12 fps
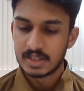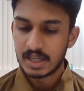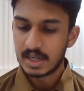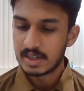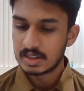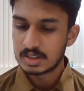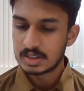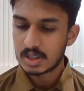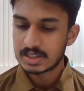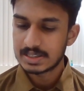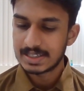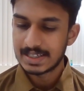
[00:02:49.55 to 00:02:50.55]
and
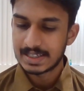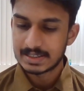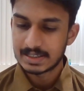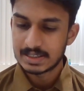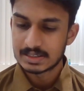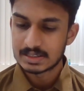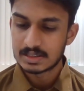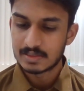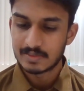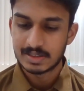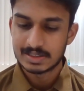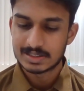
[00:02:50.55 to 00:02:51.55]
rejoicing lengthens
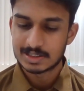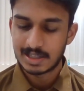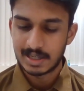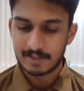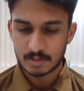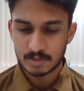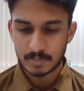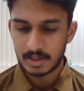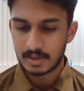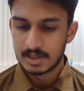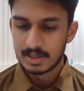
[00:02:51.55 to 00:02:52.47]
one's lifespan.